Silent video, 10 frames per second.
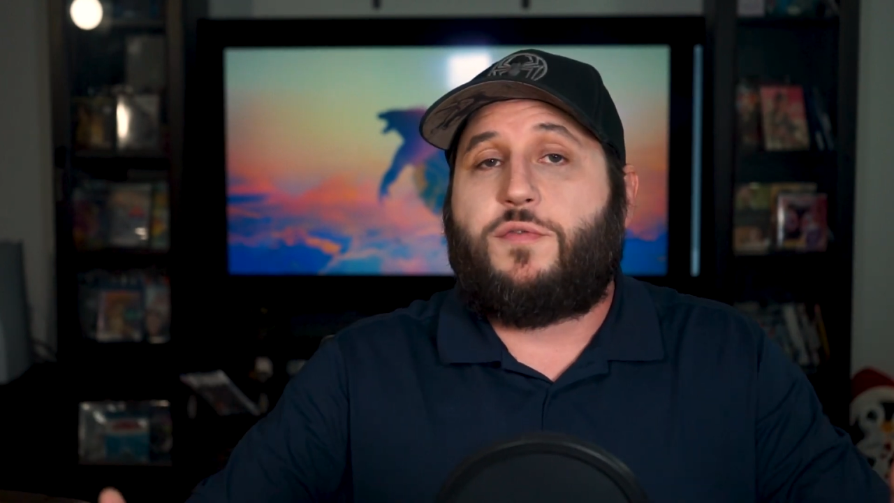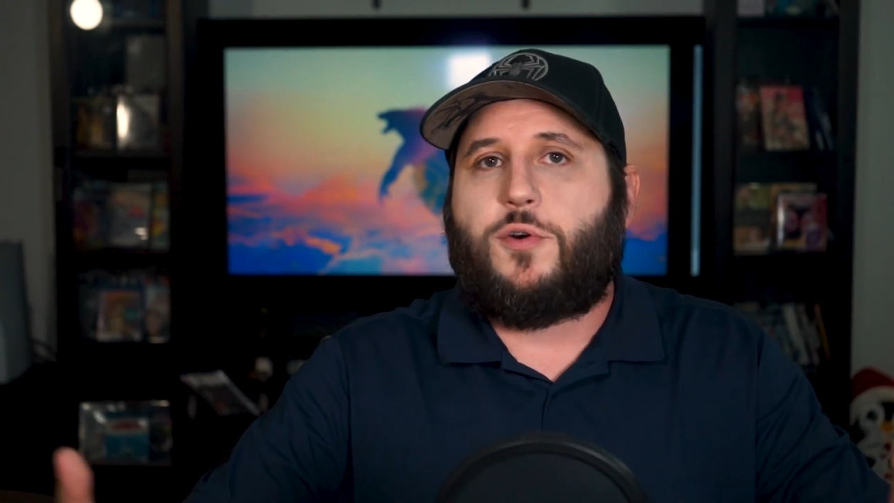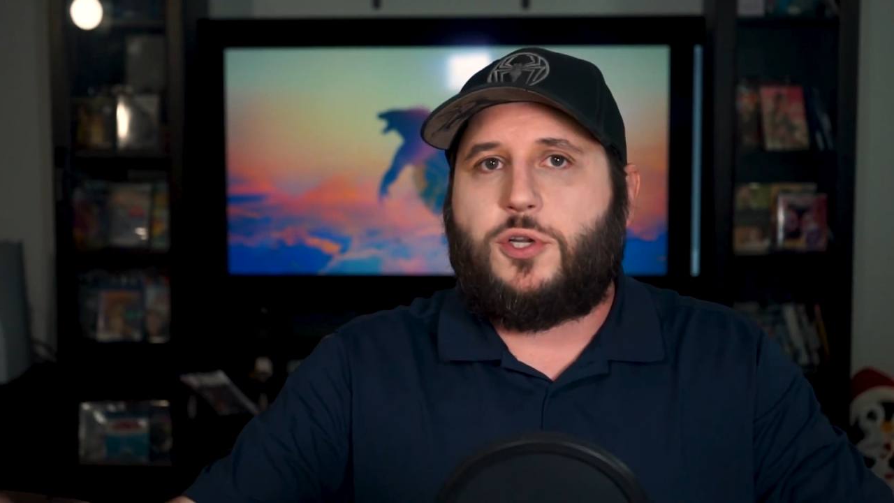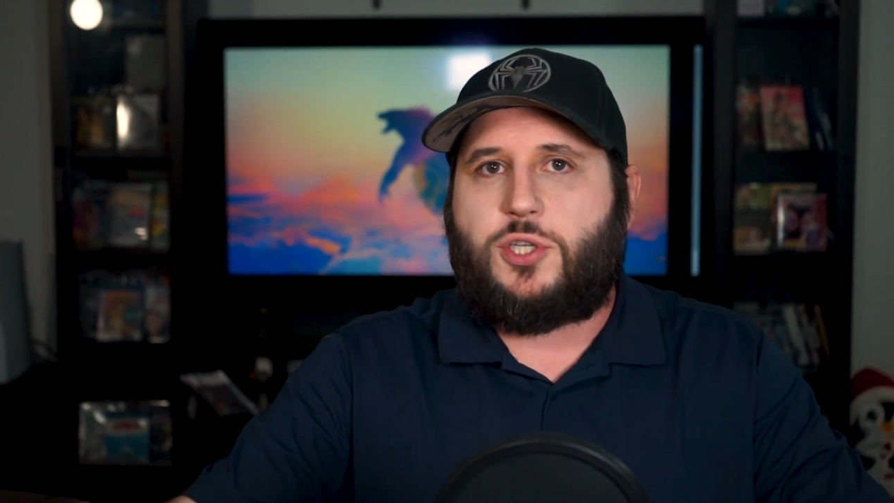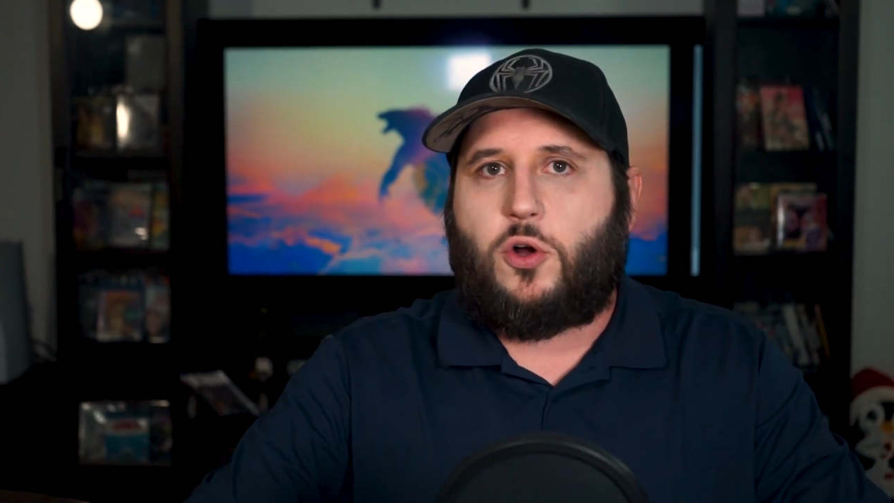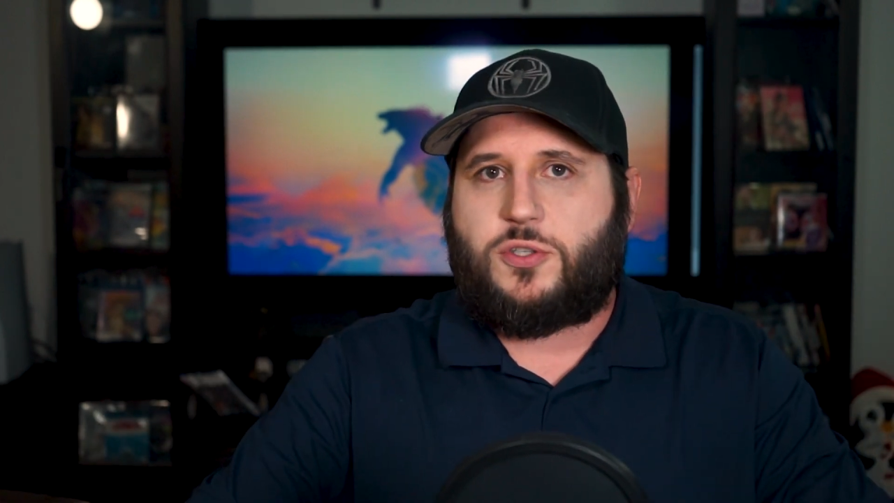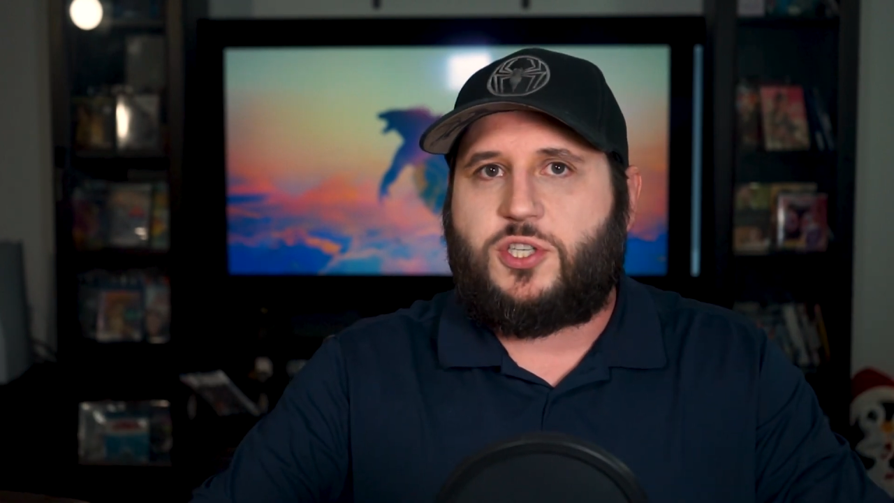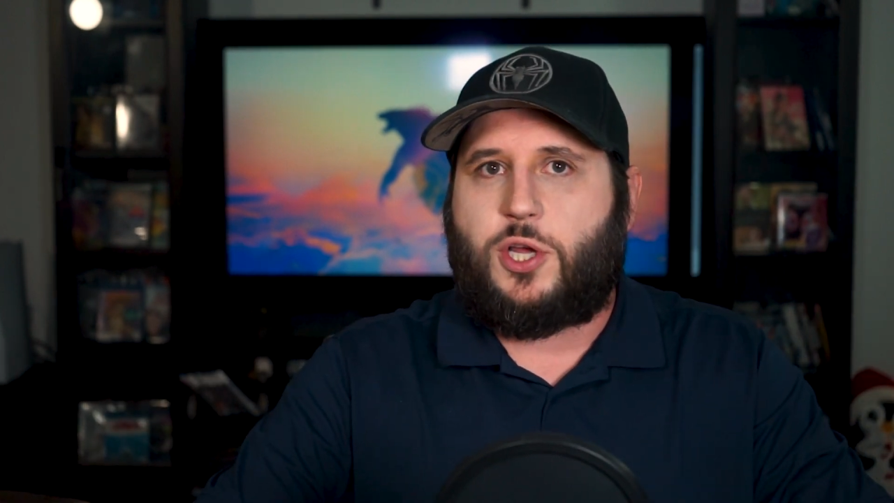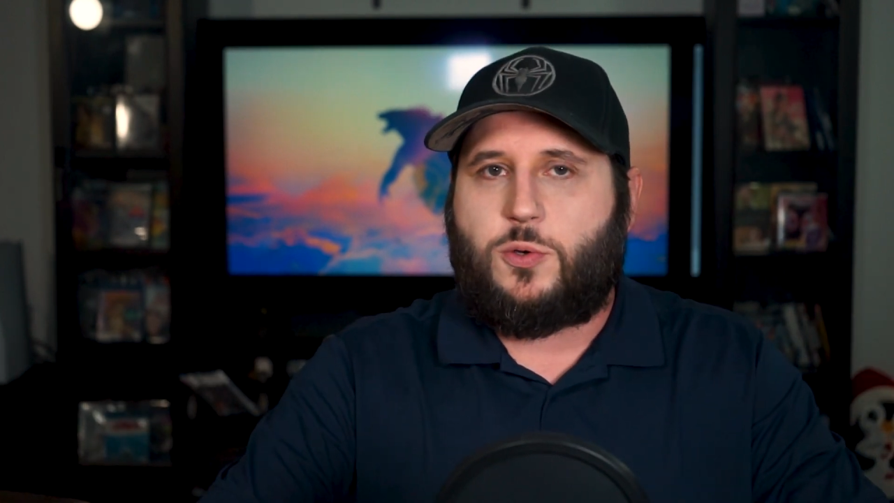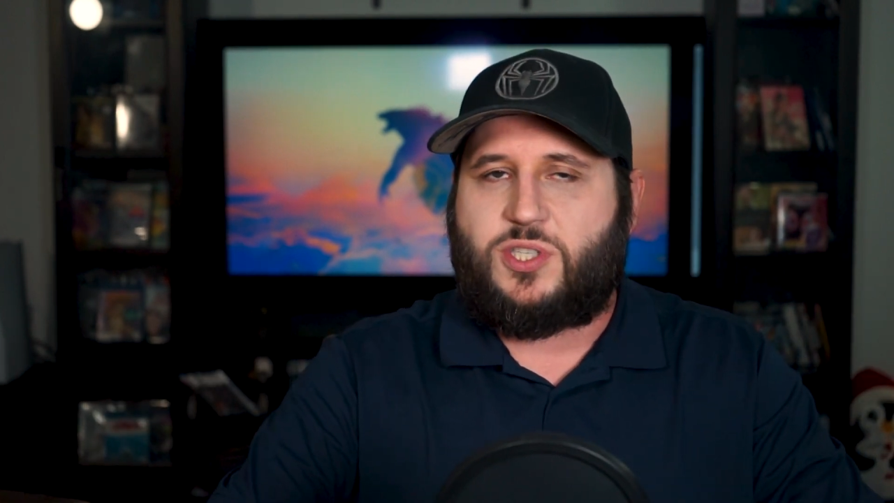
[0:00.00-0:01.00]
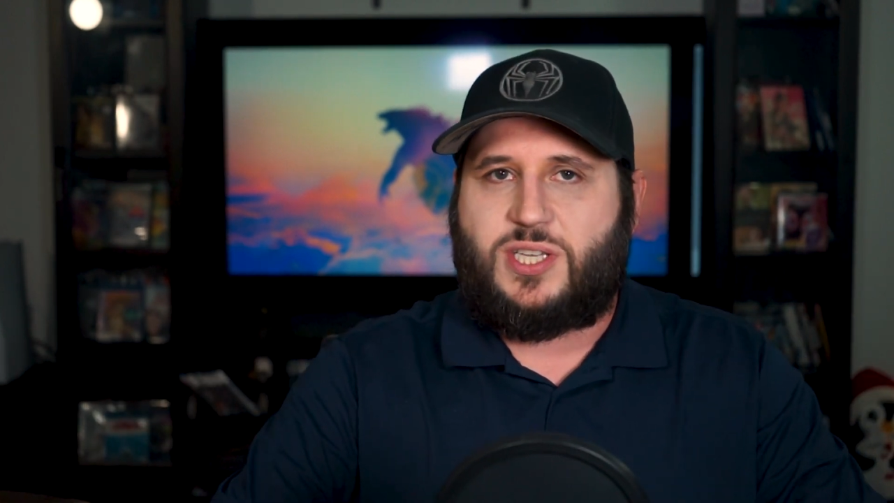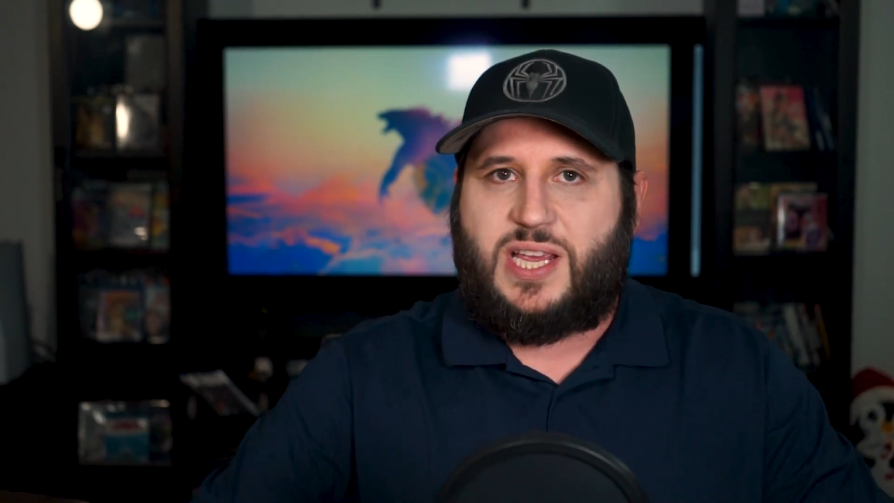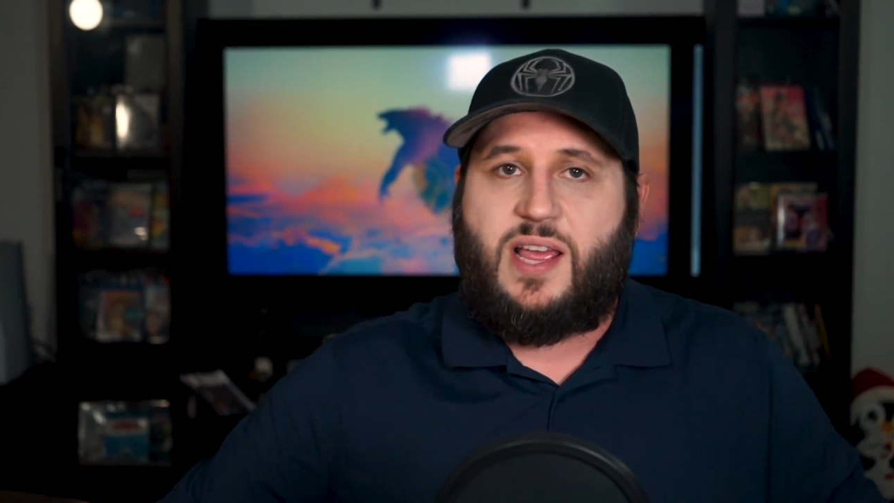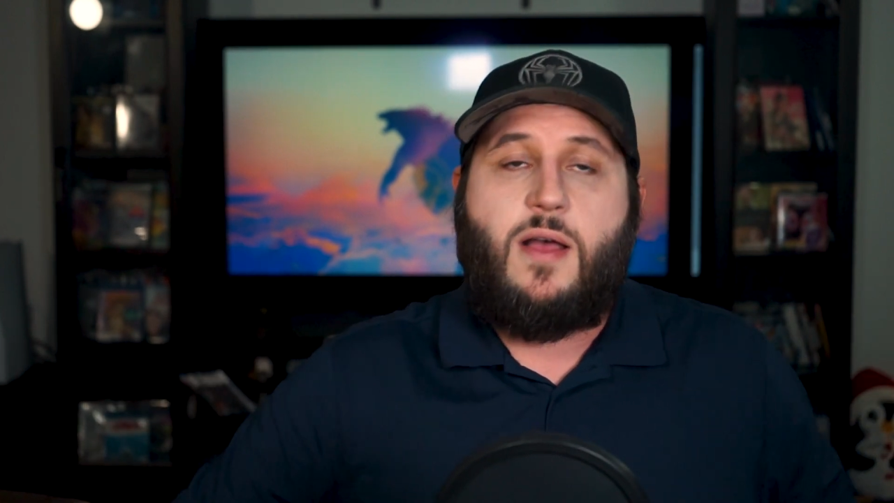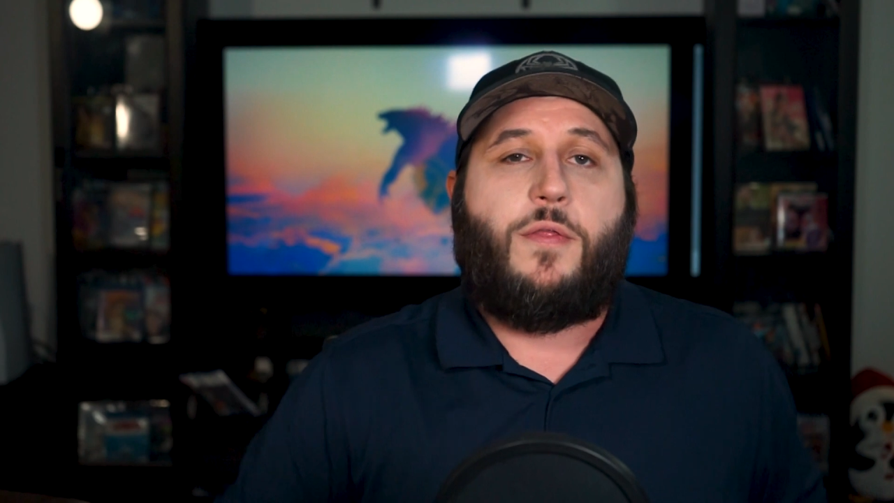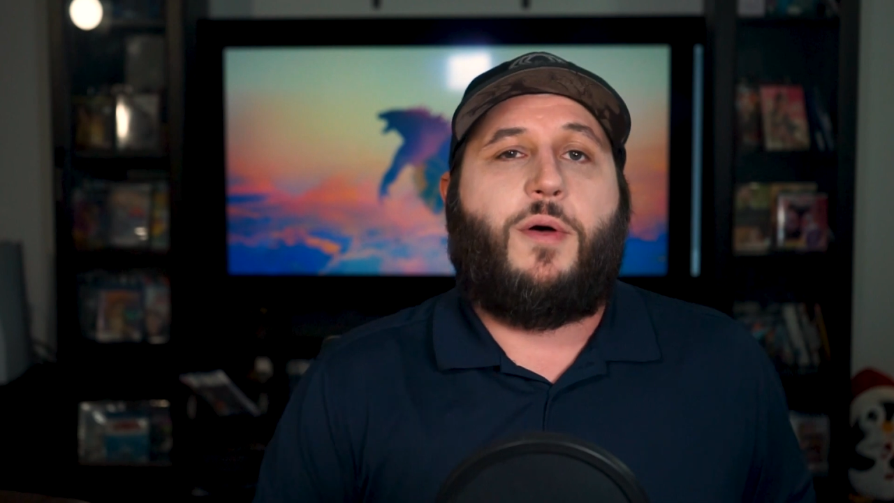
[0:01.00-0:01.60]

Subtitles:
for adults to go see.